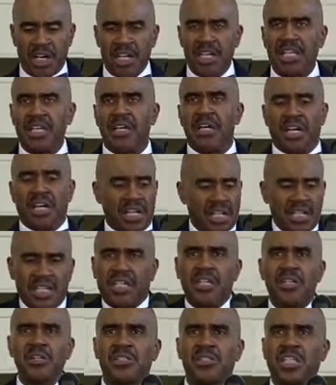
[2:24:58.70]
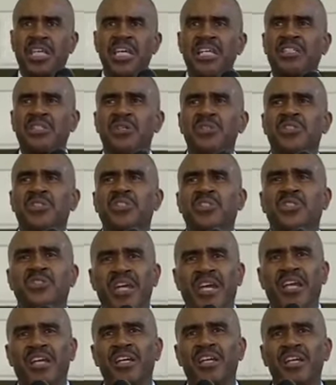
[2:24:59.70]
honey, who teach you
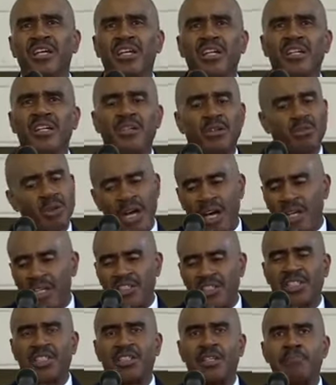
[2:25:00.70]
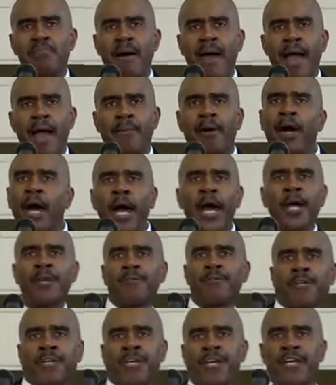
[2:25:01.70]
strict? Well, it's in the Bible. I
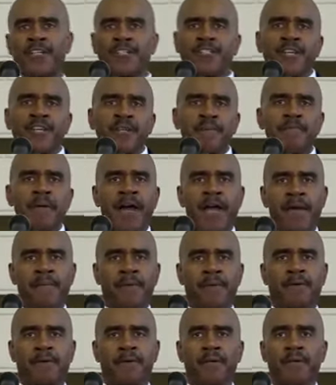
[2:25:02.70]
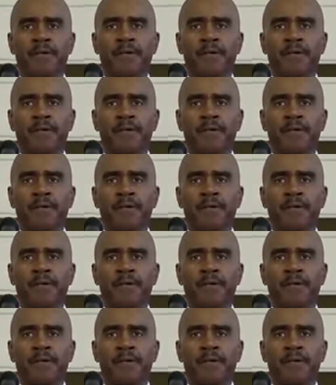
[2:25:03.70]
don't care. It's in the Bible.